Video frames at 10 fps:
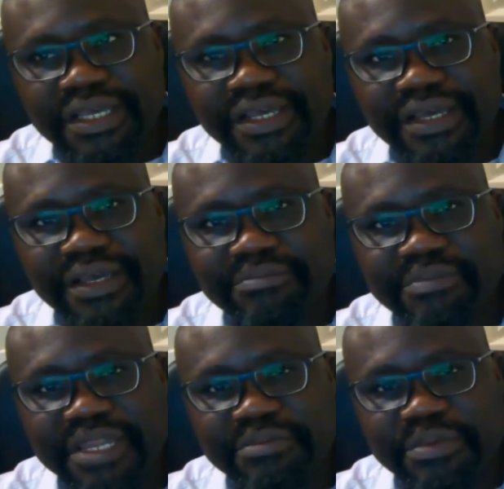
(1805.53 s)

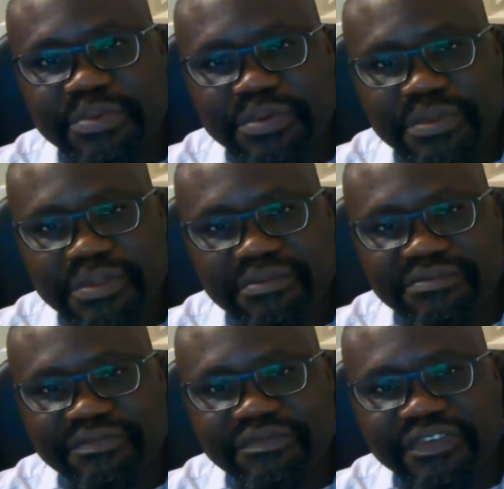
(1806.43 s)
Many people
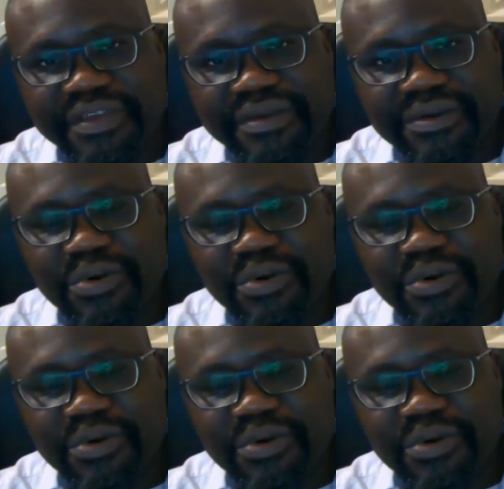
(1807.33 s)
feel,